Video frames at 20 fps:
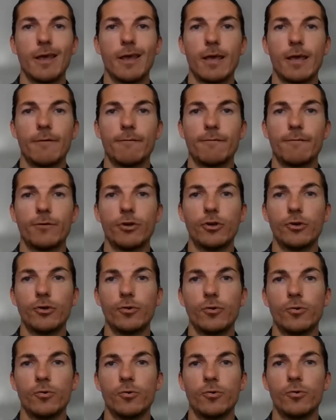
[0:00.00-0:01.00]
If
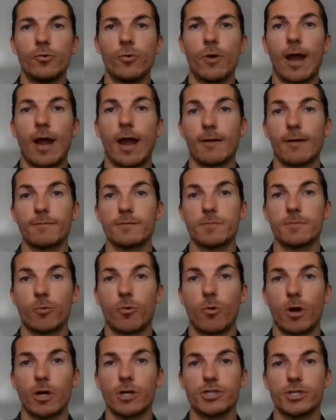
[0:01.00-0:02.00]
you have some
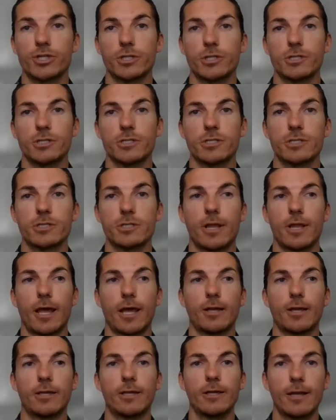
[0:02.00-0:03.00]
questions that
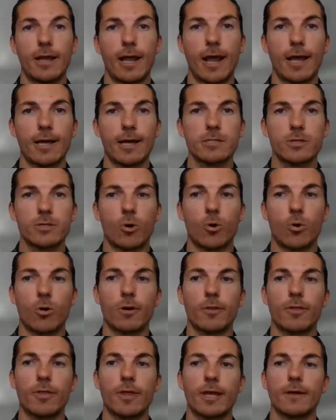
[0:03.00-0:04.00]
you didn't ask
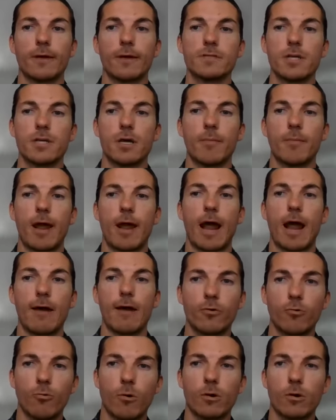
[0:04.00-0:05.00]
or think of some
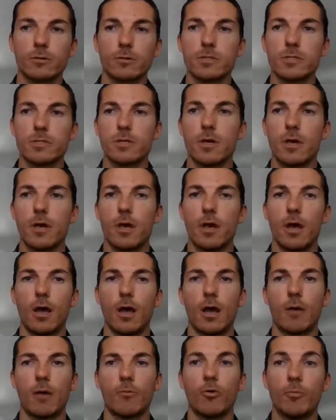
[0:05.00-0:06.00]
afterwards,
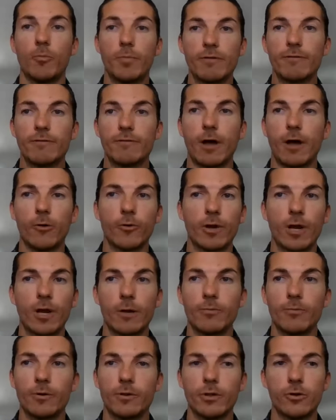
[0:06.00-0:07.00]
we'll be following
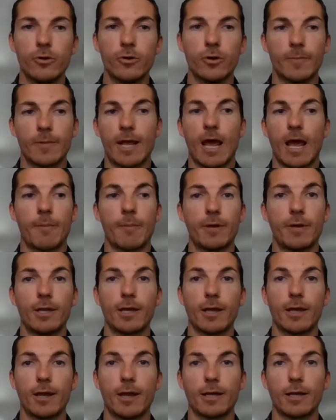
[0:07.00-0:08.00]
up with you, and I'll be happy to
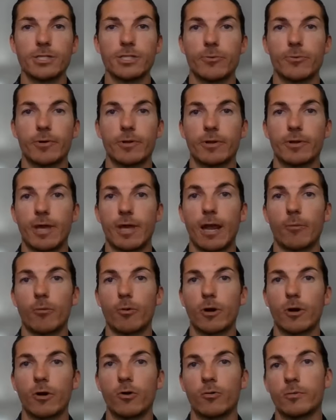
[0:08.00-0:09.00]
connect you with
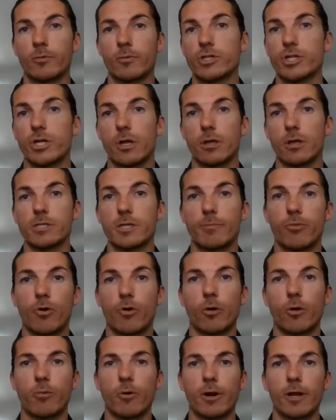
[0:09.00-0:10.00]
Gabriel or Michelle as
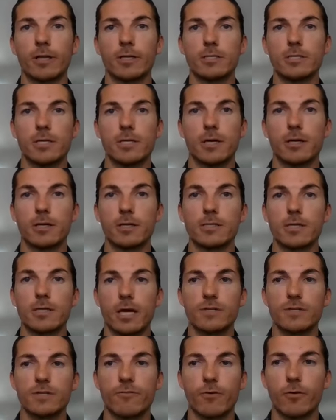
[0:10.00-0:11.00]
appropriate to
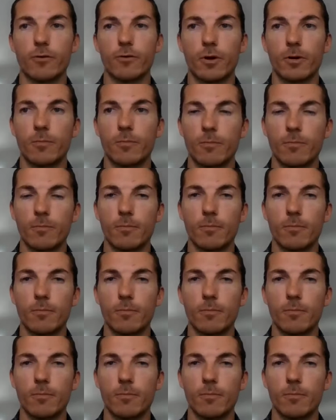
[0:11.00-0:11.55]
discuss further.